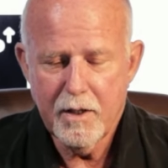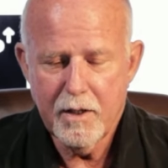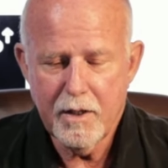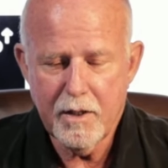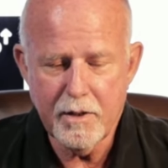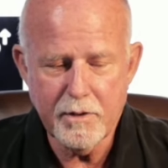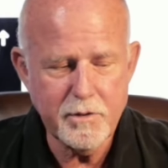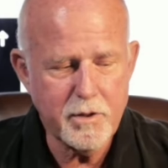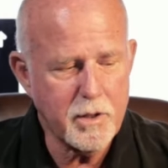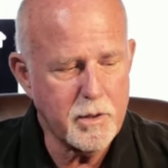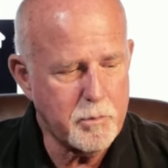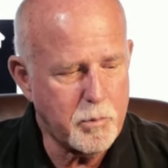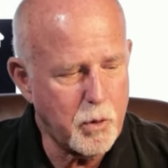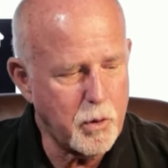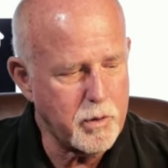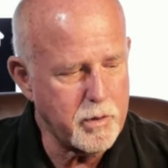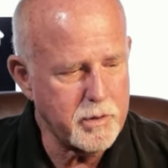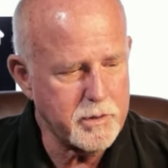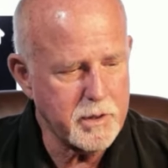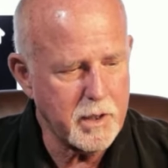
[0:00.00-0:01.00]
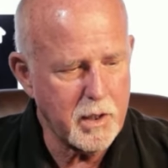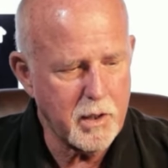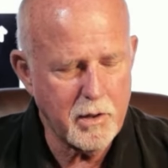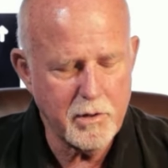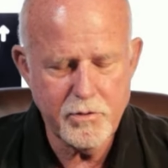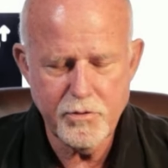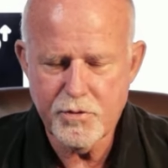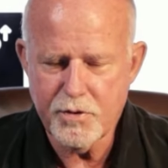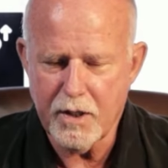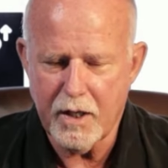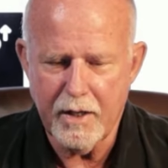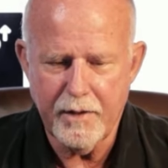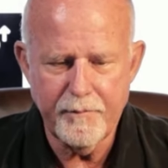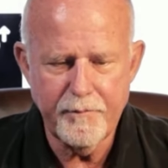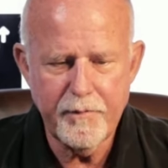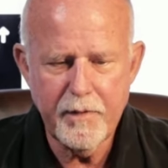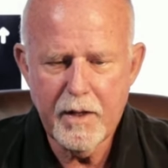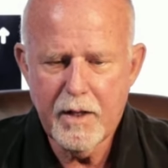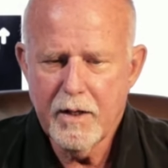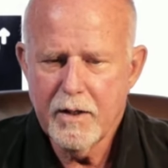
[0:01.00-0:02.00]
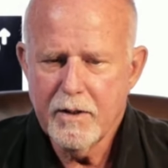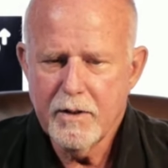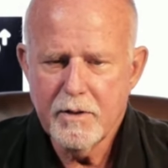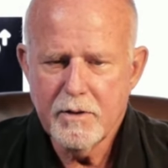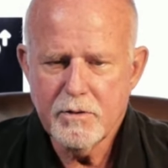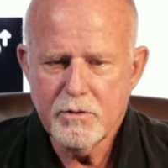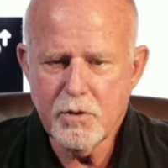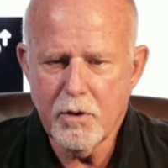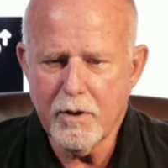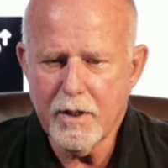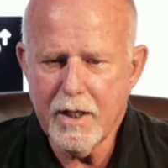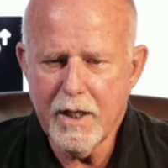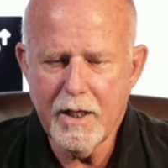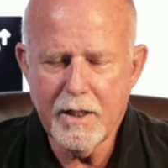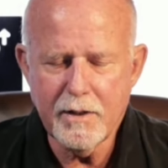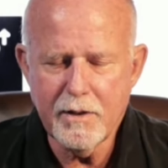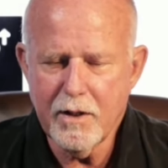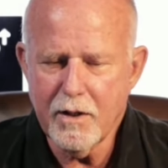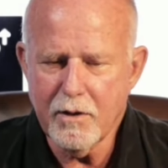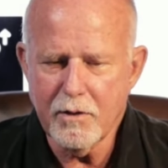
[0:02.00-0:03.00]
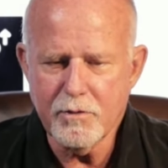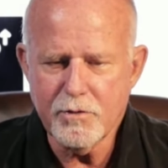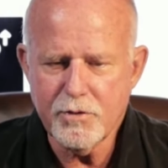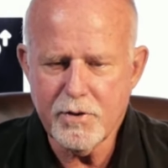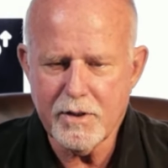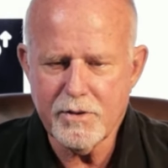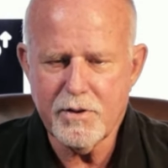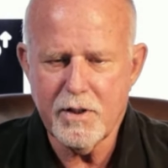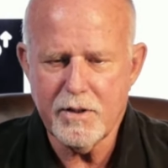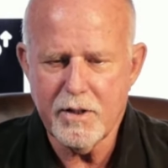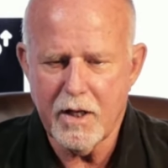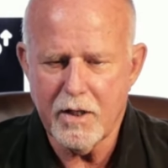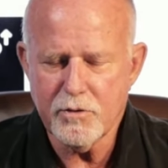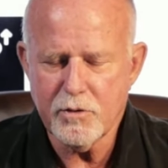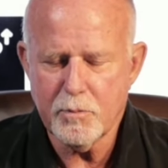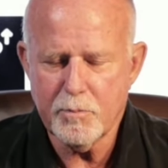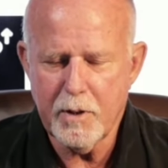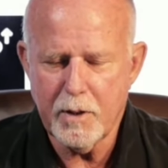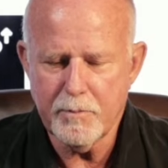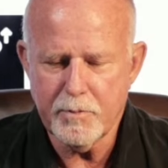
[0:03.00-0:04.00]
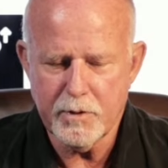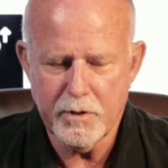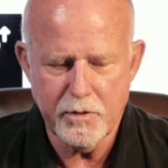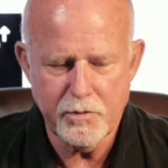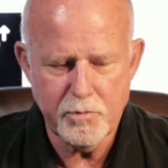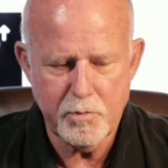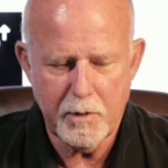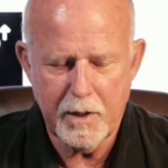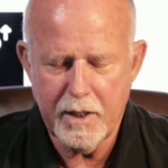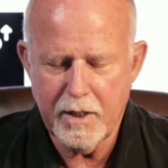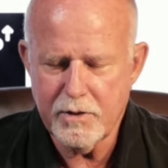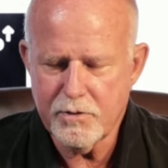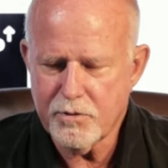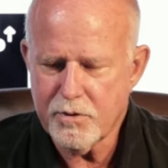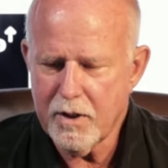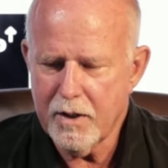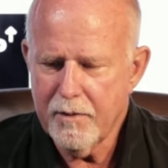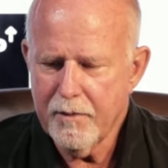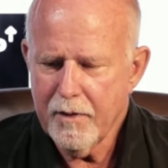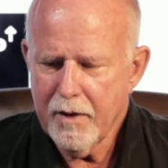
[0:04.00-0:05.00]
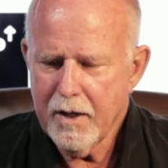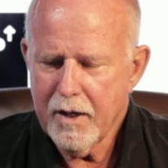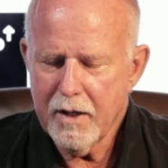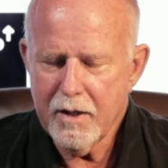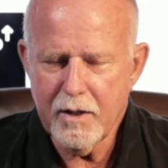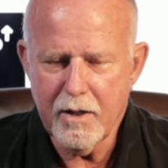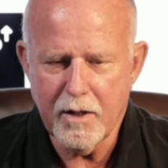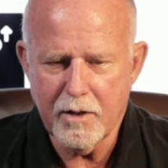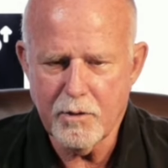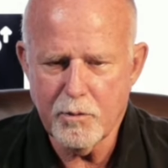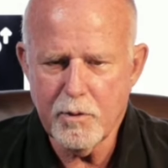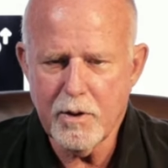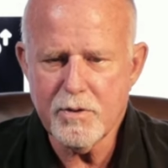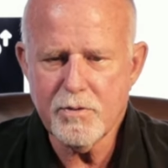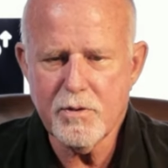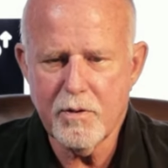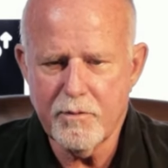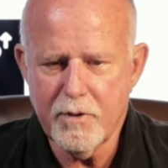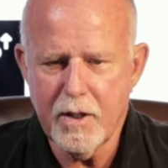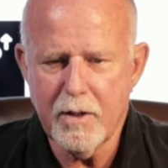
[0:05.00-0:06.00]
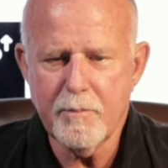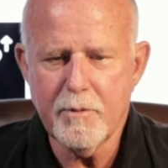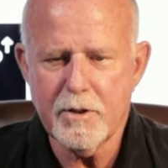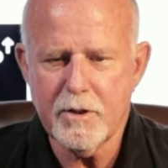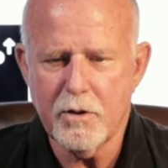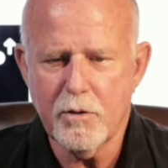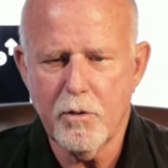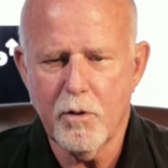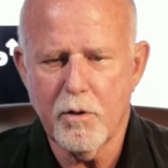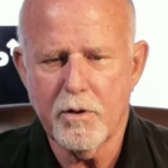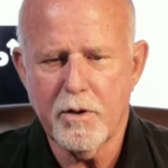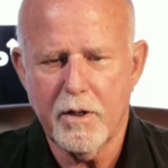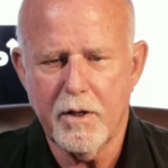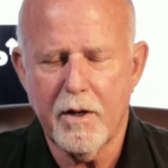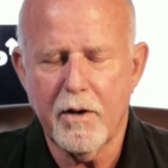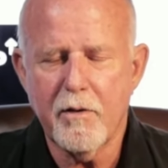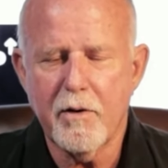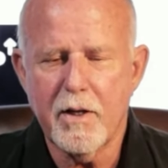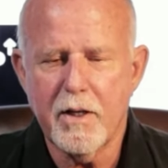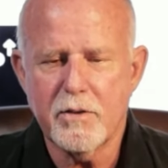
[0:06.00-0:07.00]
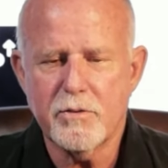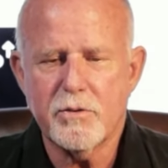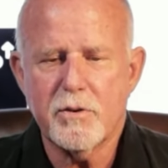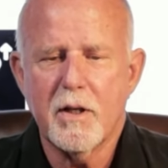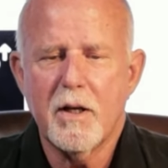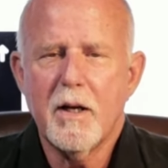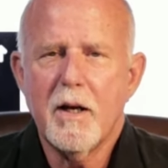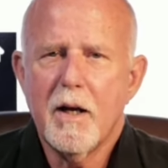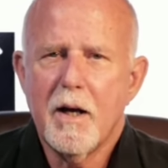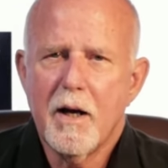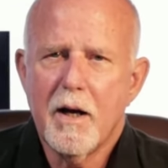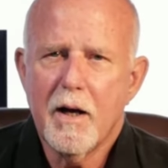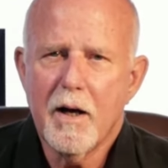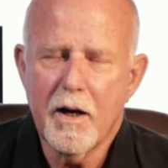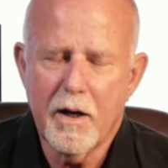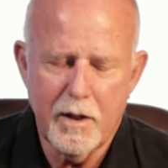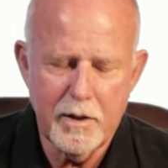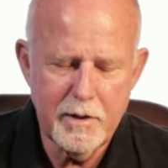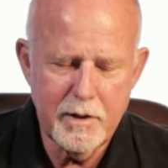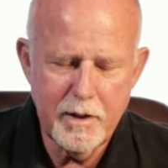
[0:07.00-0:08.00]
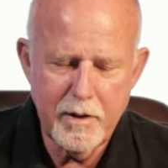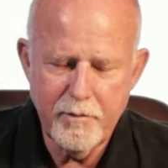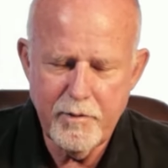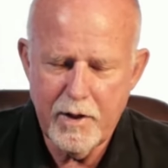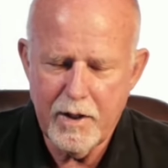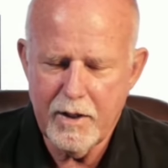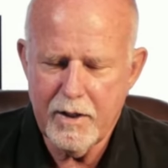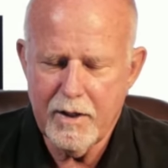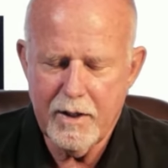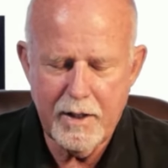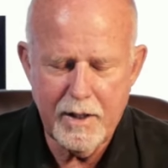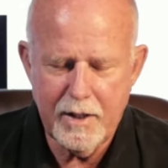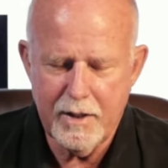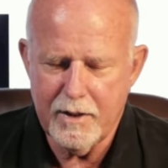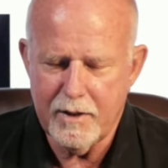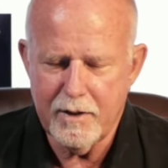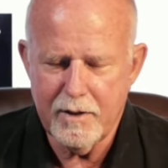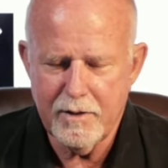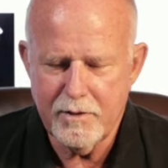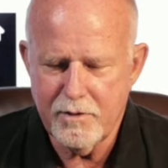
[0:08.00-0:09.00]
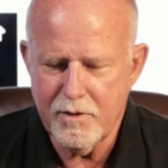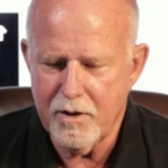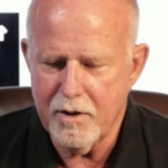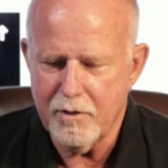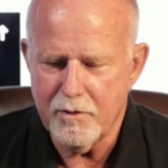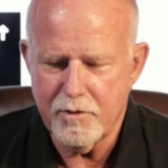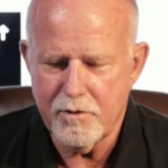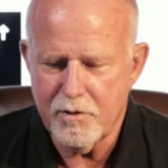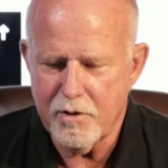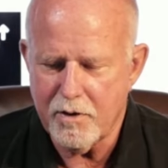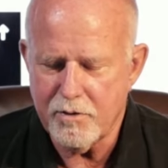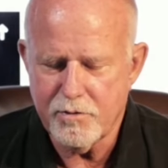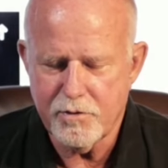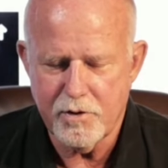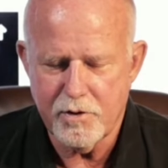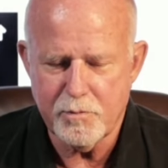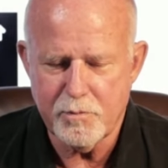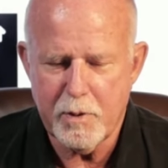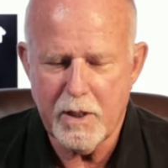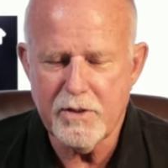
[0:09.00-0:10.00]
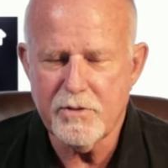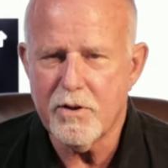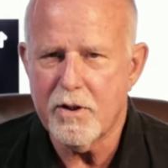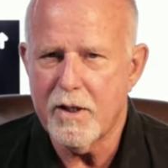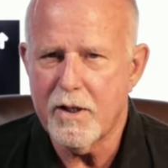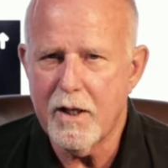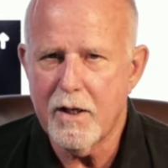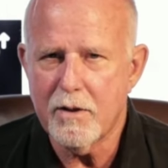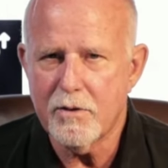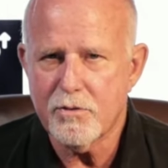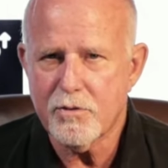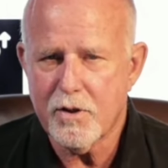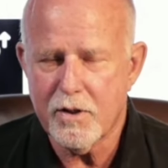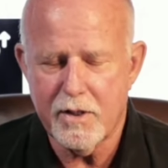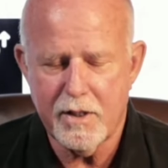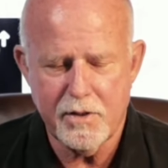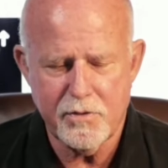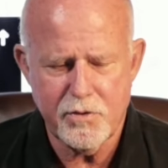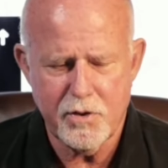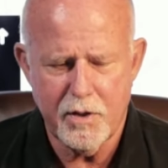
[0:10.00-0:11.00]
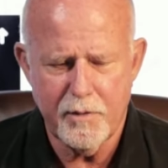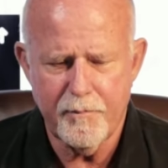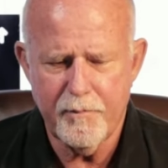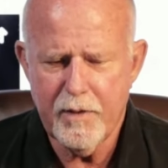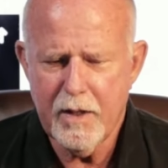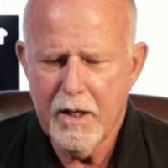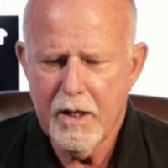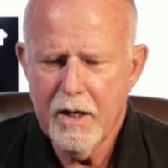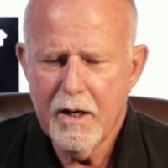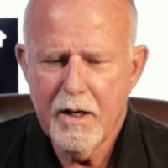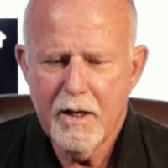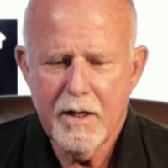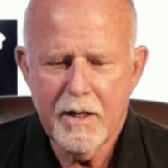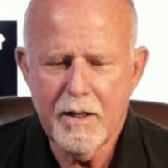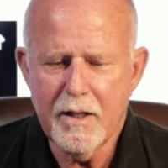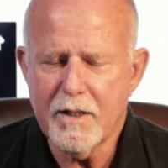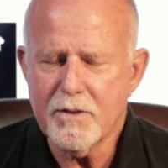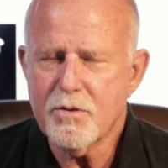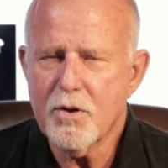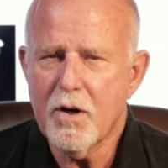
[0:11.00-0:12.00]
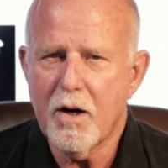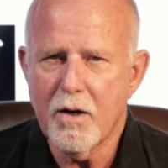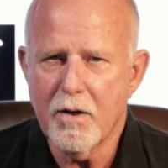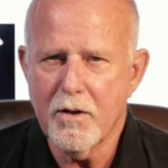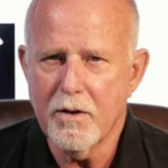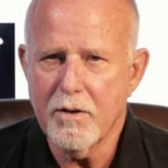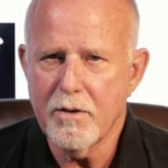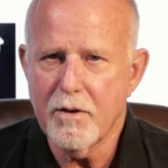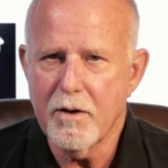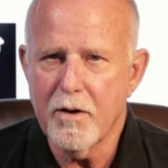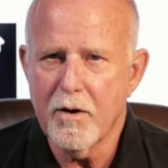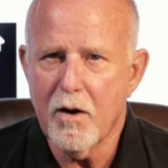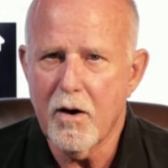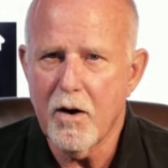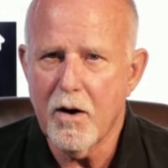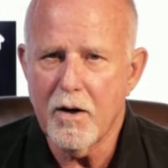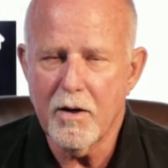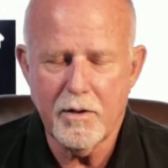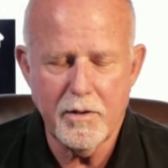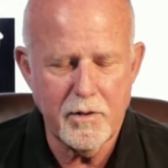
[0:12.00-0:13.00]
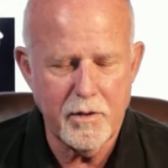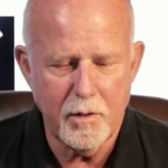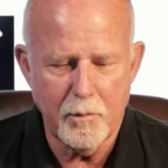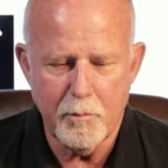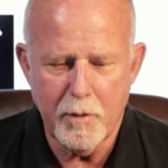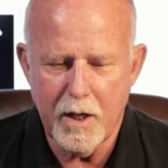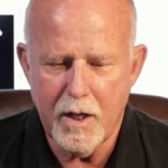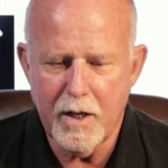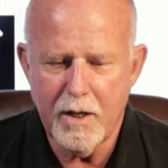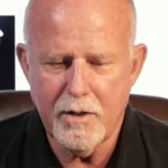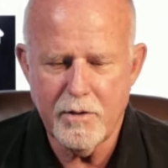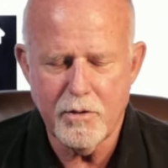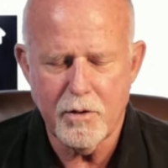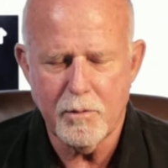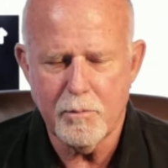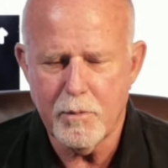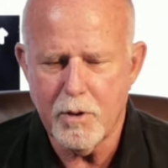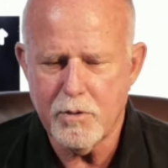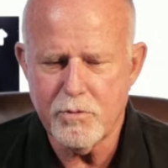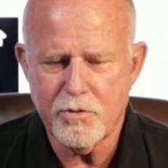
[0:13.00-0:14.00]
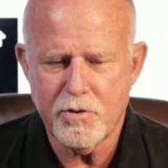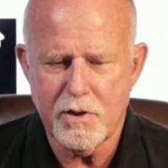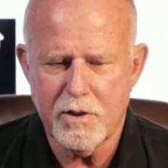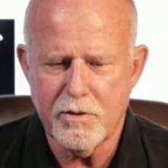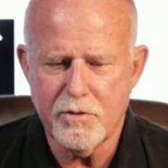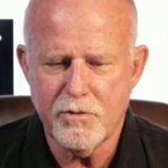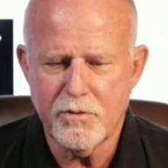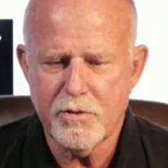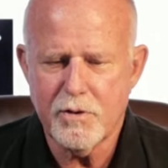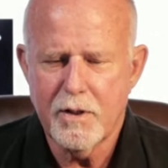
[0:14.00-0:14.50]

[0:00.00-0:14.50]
to the border and the launch site. So again, 60,000 people displaced, the rest of them in the northern areas, living in, just this pins and needles condition. That's hard on your heart, your mind, your emotions,